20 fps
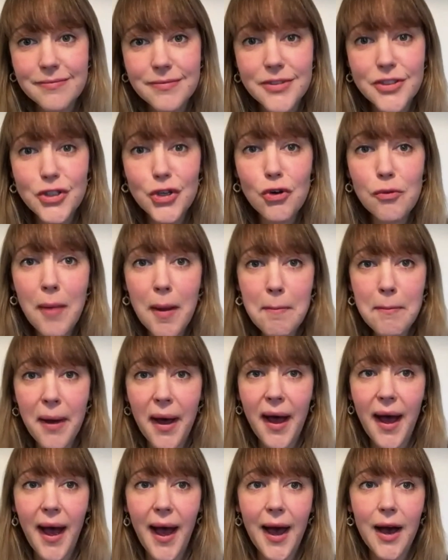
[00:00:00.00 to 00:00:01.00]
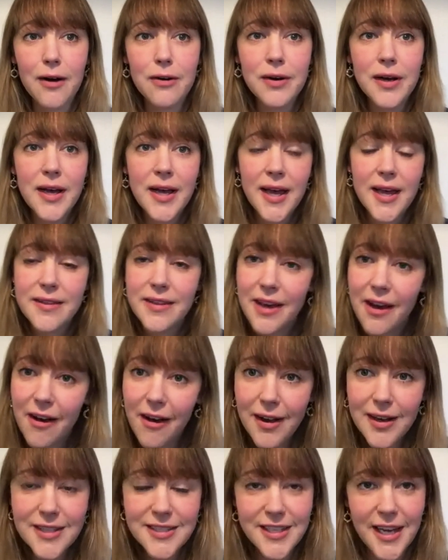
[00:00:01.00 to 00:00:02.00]
Do you remember how in the
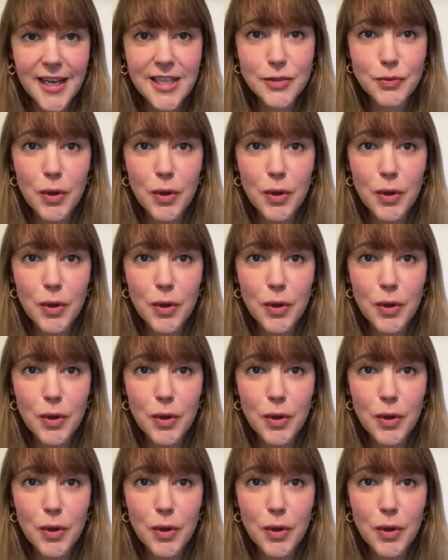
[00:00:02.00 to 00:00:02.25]
early days